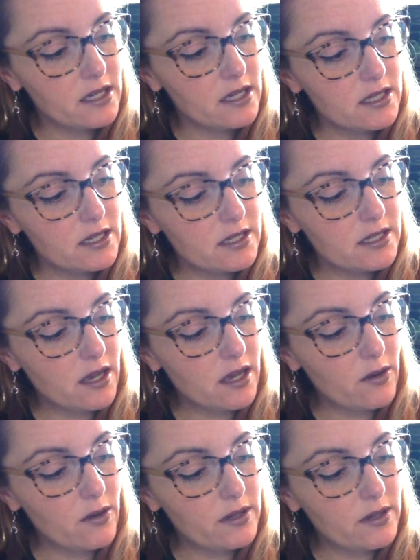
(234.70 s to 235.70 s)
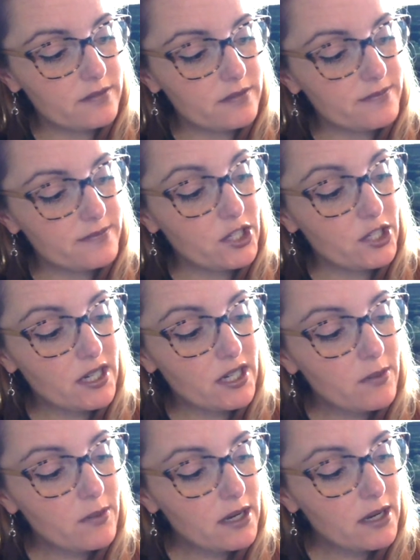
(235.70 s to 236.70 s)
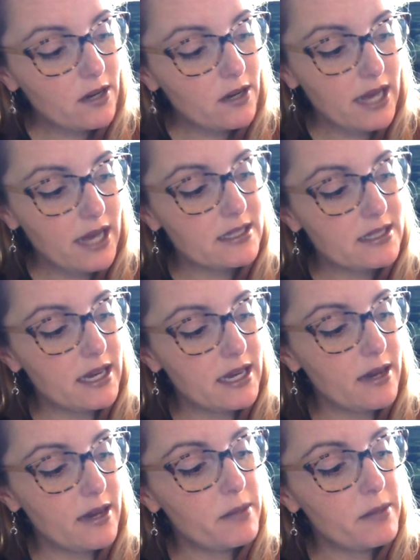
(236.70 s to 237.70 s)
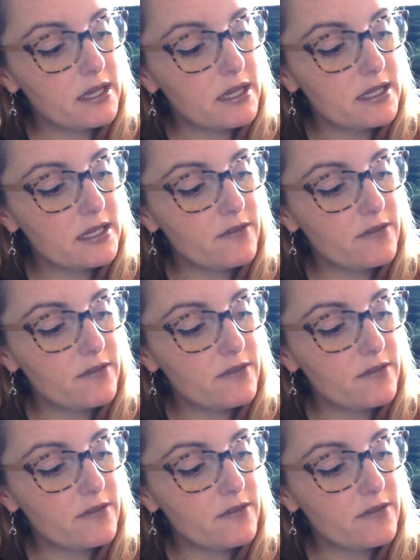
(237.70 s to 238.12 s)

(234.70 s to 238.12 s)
So you're going to want to go ahead and sign up because